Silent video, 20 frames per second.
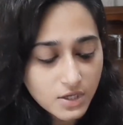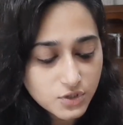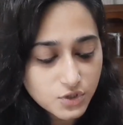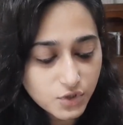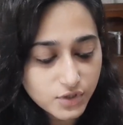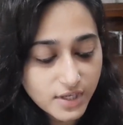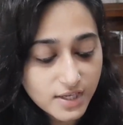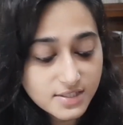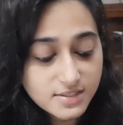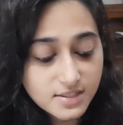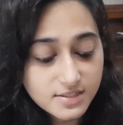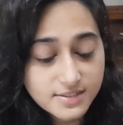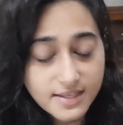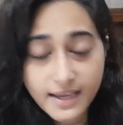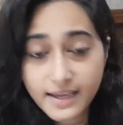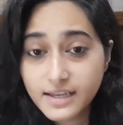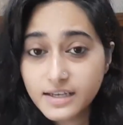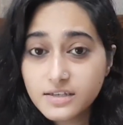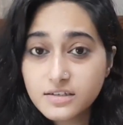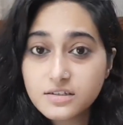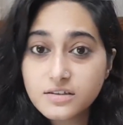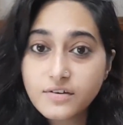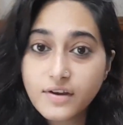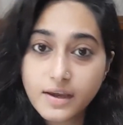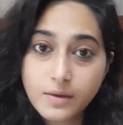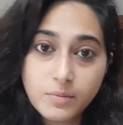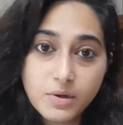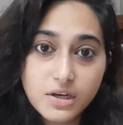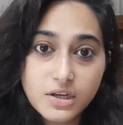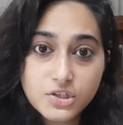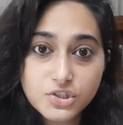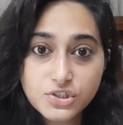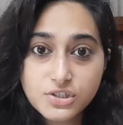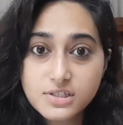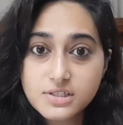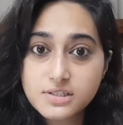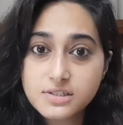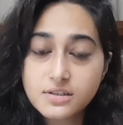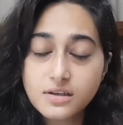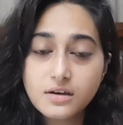So yes, the second recommendation
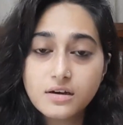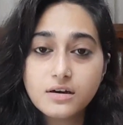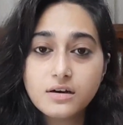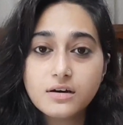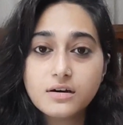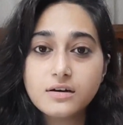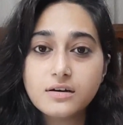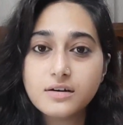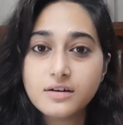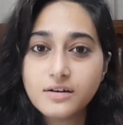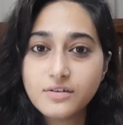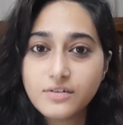is uh,